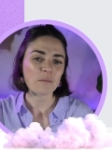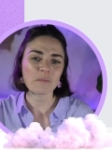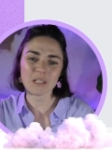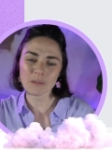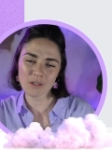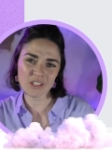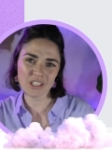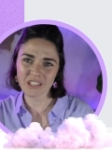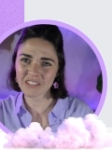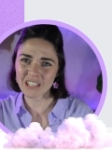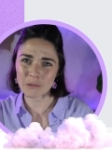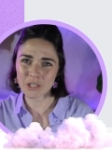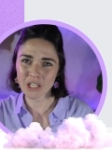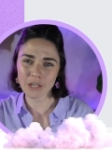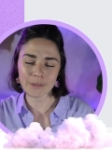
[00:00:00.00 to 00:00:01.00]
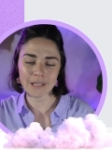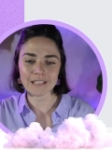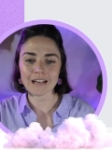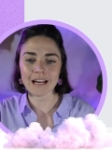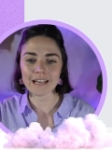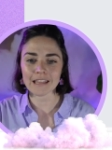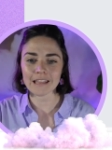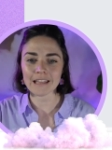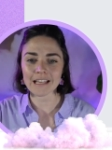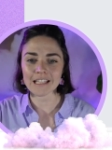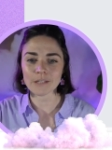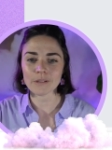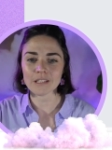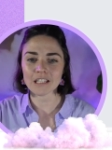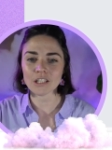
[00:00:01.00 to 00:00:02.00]
But to be honest, I don't really want to go any tighter than that.
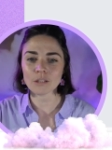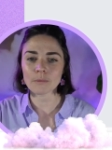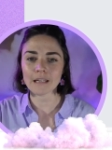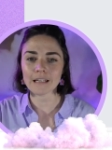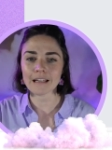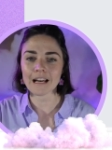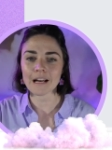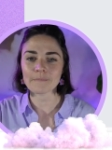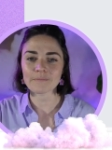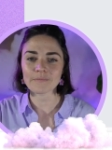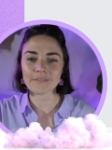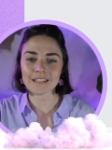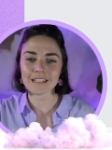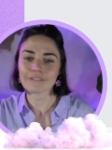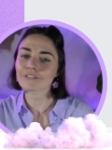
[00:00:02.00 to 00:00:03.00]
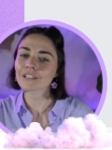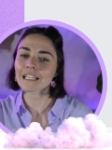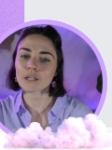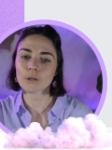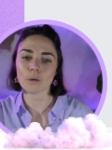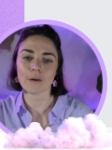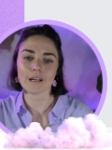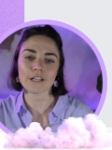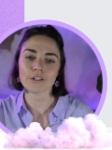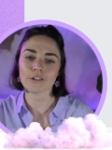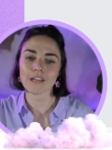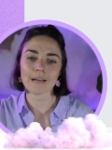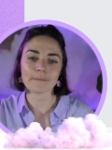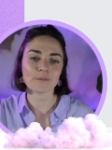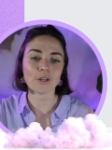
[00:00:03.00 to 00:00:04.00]
So it's a little bit, it's a really quick way to do that.